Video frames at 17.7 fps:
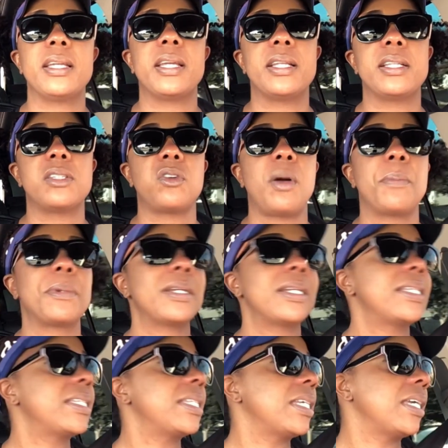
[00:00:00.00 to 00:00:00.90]
And so I'm
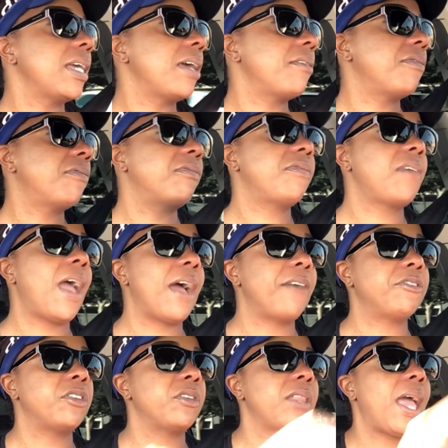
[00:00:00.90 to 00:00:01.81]
gonna see if
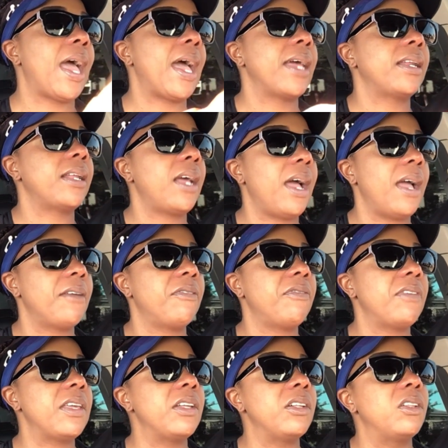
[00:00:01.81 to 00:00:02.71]
after that I
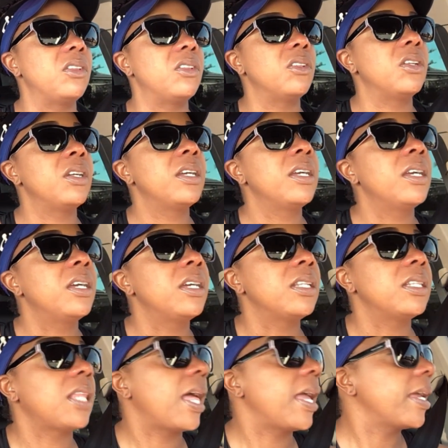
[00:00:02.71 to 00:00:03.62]
feel
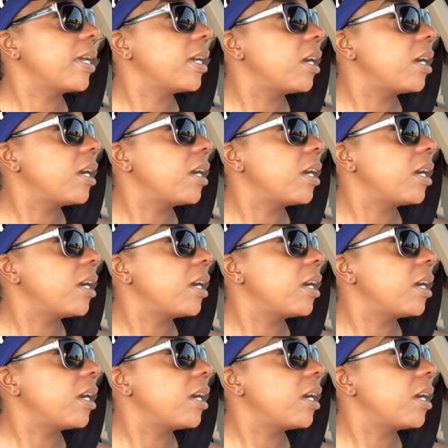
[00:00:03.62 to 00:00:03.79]
like